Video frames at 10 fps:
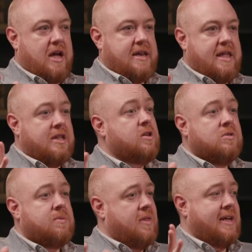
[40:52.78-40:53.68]
and, and there's
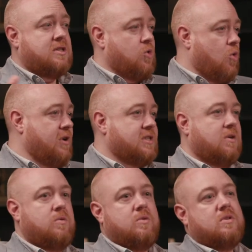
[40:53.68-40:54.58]
loads of them out there. Sora
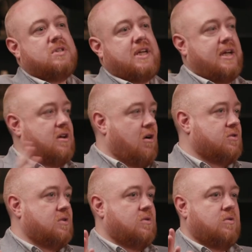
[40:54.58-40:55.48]
schools,
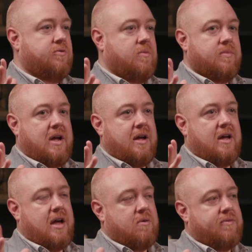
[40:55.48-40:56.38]
Kidato mm. from uh,
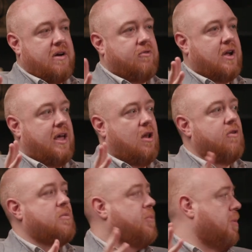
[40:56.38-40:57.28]
out of Africa. A
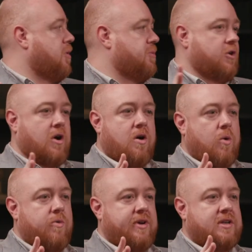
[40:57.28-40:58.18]
lot of them popped up during
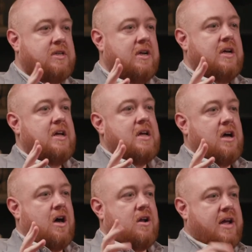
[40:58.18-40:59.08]
COVID,
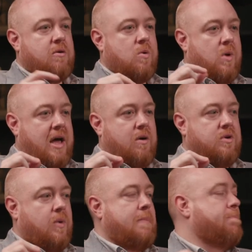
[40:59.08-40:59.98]
and are now going. Well, how do we